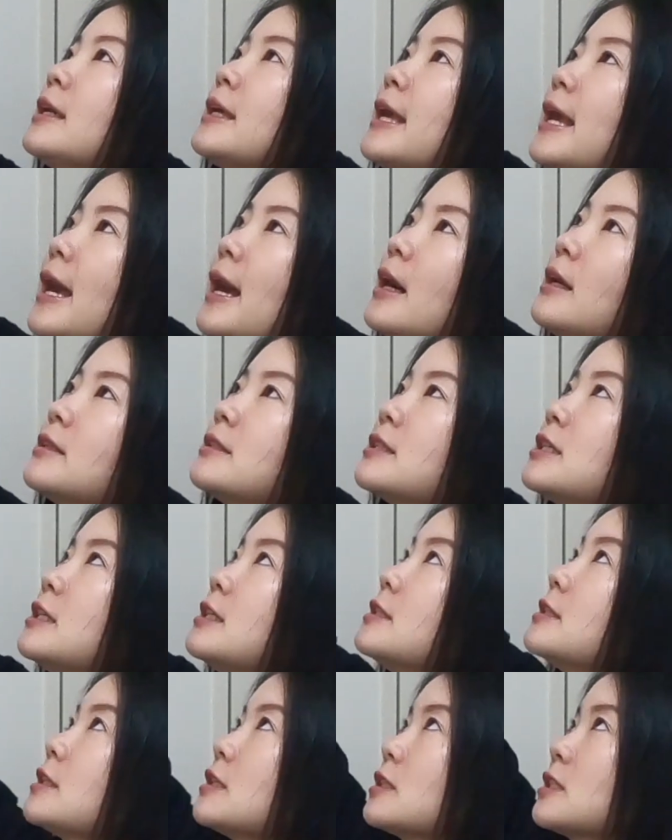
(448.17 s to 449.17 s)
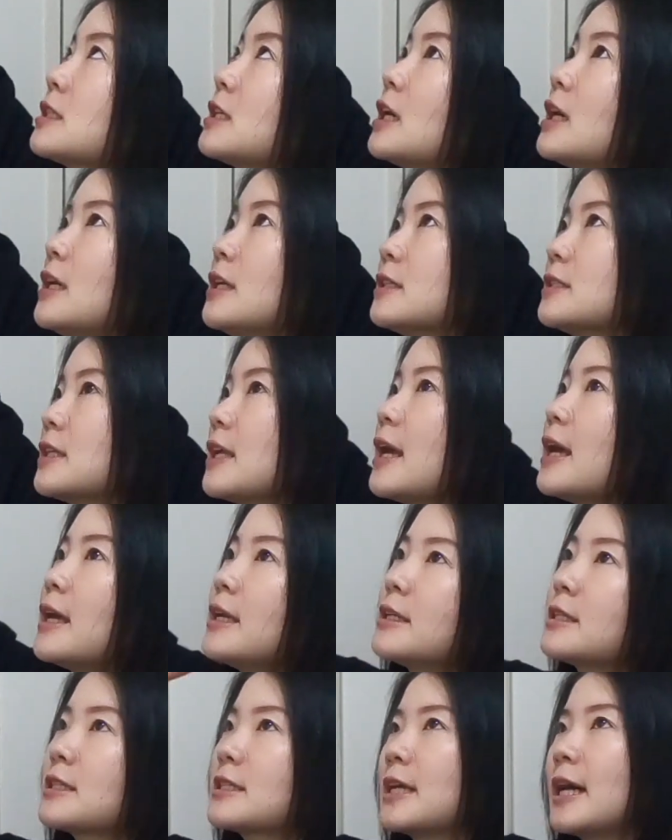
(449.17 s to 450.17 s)
counting the stars
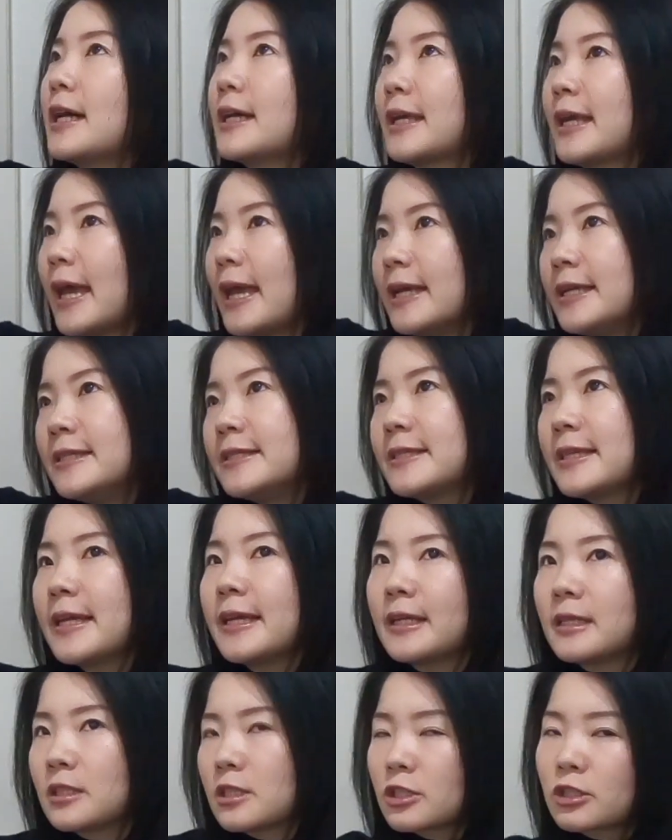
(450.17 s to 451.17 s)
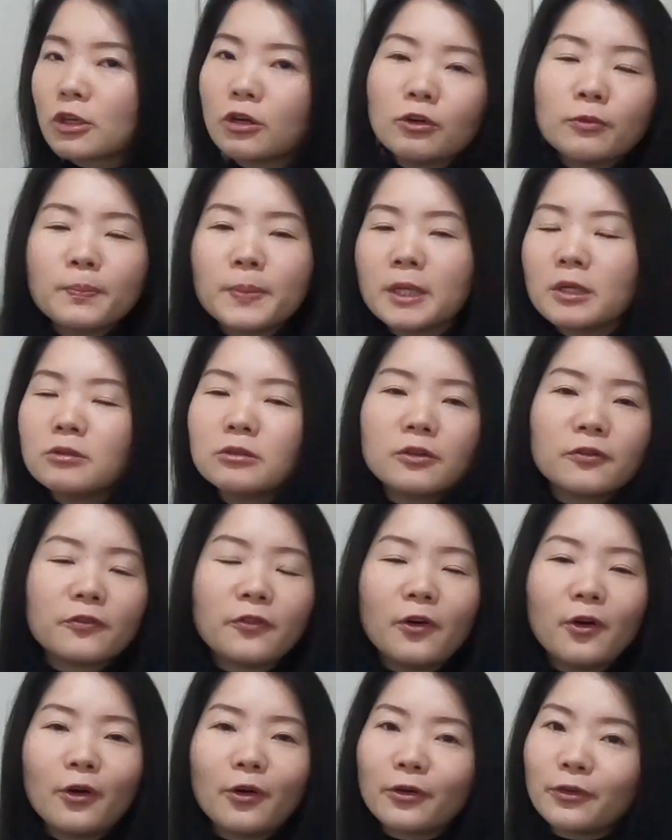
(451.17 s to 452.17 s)
and start gazing. So
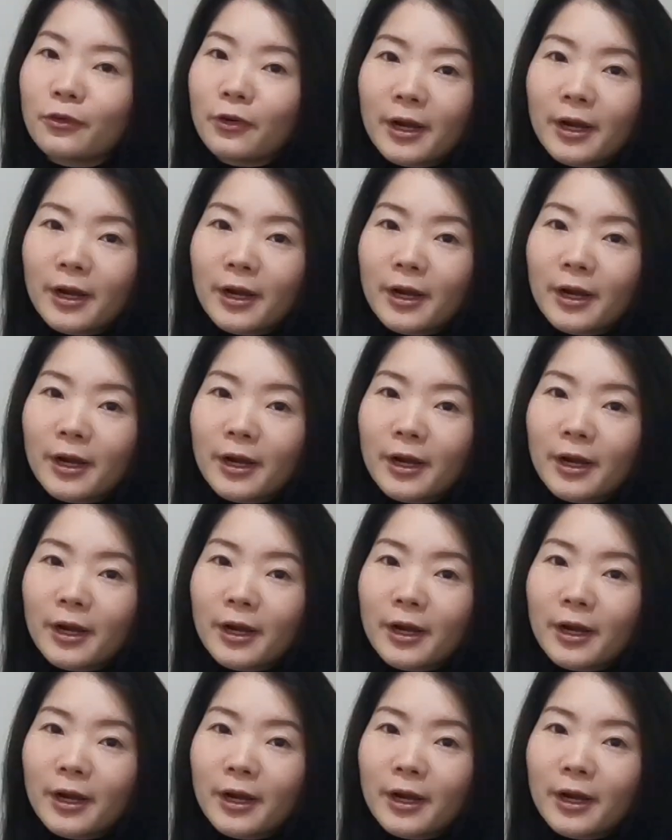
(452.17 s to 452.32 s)
beautiful,